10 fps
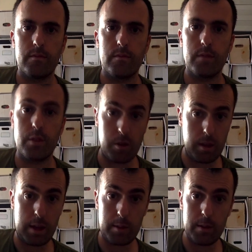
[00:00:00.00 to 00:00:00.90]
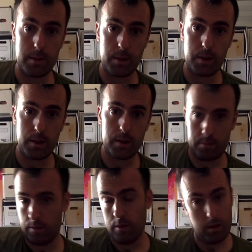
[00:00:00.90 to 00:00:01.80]
So you like what you saw?
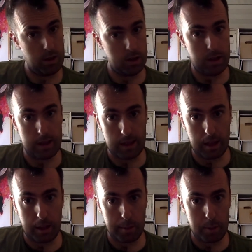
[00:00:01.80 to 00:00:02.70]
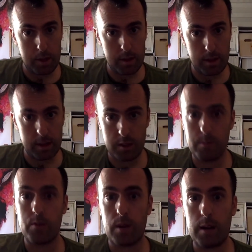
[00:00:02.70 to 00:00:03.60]
Hit that like button and
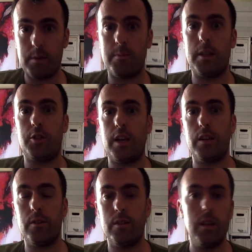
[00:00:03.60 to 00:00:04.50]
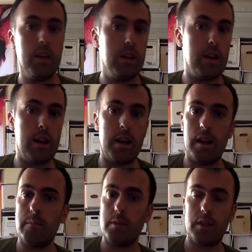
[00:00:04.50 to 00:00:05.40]
subscribe to my channel. And
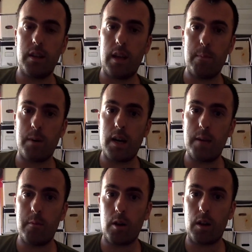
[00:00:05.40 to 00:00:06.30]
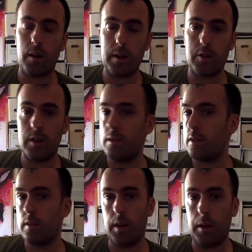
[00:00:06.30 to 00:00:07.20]
I'm just gonna keep buying more collections
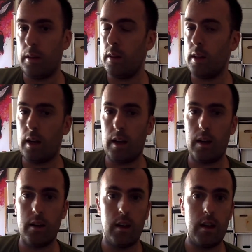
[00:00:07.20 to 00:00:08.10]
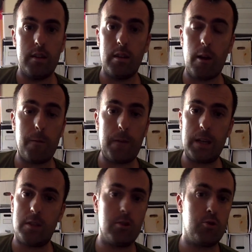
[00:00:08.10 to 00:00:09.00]
until our
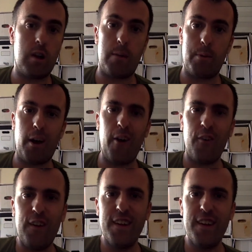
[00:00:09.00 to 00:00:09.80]
faces drop off.